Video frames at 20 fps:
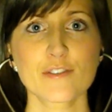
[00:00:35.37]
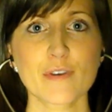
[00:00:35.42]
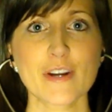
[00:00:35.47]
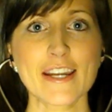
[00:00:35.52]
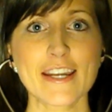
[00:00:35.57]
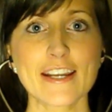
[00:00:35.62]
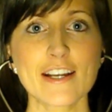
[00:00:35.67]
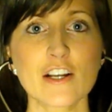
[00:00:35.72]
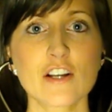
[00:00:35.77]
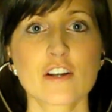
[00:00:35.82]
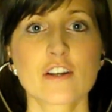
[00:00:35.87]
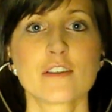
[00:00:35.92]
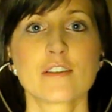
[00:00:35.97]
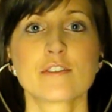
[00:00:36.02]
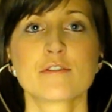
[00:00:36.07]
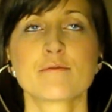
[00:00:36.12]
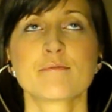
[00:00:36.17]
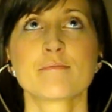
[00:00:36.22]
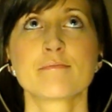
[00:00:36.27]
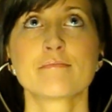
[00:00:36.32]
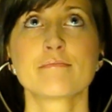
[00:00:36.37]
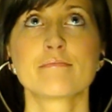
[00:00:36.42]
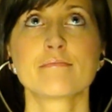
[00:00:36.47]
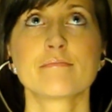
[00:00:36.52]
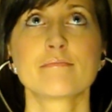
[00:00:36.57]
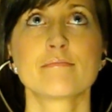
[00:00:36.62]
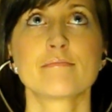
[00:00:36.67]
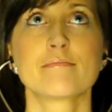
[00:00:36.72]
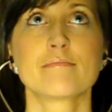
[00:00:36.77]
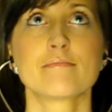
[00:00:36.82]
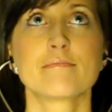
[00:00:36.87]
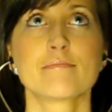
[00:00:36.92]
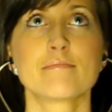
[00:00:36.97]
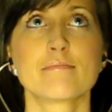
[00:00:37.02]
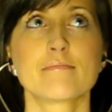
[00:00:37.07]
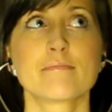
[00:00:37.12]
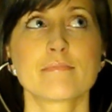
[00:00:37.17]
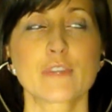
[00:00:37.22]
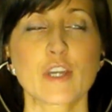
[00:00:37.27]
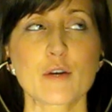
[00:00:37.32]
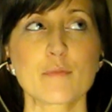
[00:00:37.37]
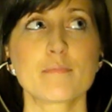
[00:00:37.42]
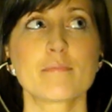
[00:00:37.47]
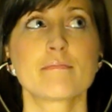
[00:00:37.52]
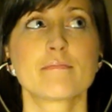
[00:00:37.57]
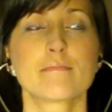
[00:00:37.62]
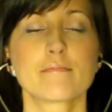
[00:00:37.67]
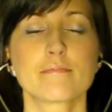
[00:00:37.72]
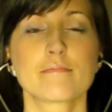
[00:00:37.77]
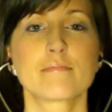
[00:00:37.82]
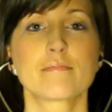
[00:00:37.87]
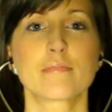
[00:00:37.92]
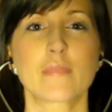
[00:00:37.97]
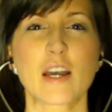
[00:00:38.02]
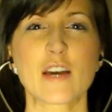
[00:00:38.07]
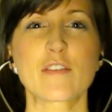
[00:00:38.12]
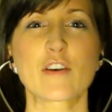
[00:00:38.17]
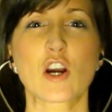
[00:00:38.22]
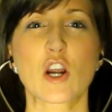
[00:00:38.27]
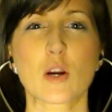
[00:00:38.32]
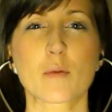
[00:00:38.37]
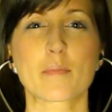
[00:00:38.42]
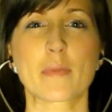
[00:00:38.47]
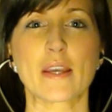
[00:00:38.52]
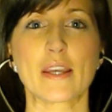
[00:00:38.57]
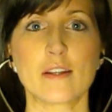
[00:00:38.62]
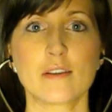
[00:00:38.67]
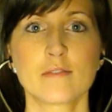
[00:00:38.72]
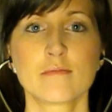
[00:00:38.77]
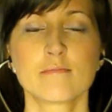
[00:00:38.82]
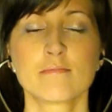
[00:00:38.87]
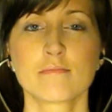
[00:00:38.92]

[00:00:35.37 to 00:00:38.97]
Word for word: right here. Yep, I have a heartbeat.